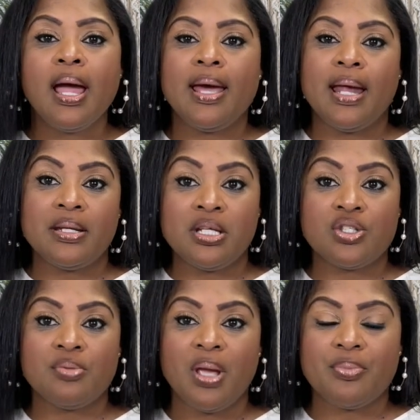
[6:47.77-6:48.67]
and I
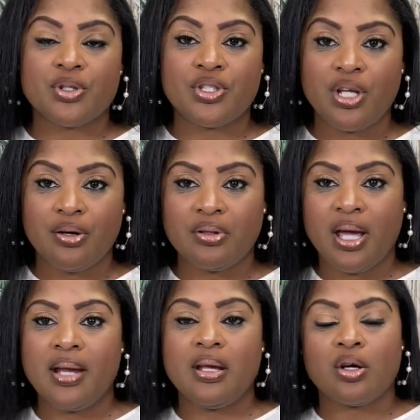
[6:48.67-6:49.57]
need to be able to share
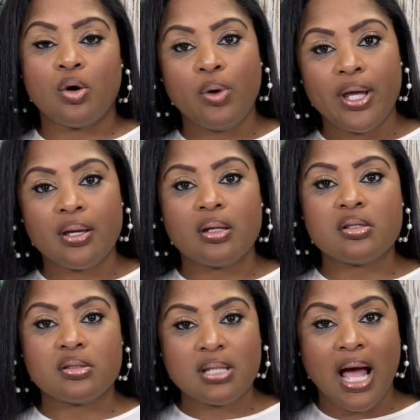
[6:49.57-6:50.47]
that in a quick
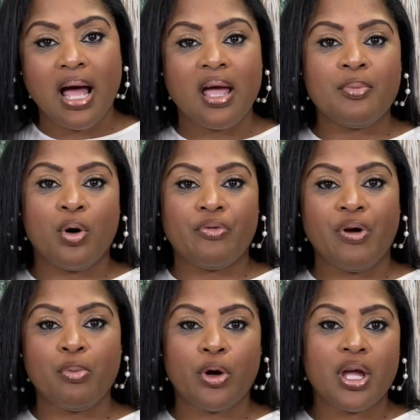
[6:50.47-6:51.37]
time or if
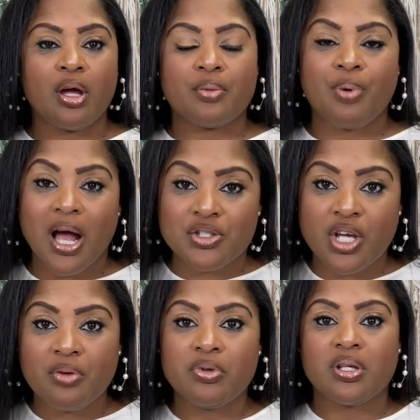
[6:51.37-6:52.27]
I'm working on a
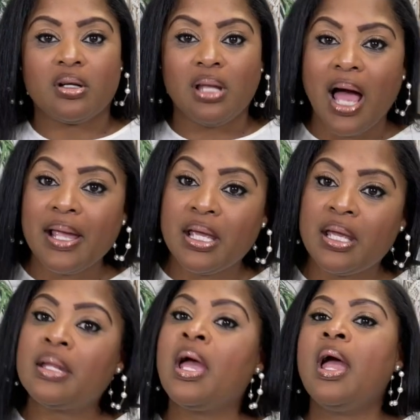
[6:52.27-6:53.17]
project with a
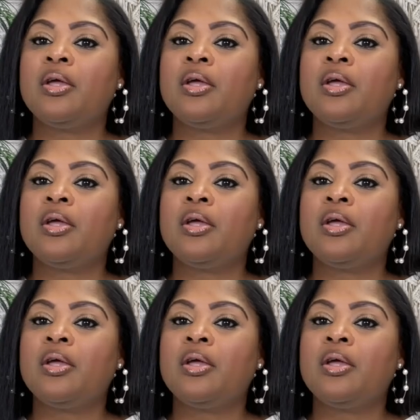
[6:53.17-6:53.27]
client,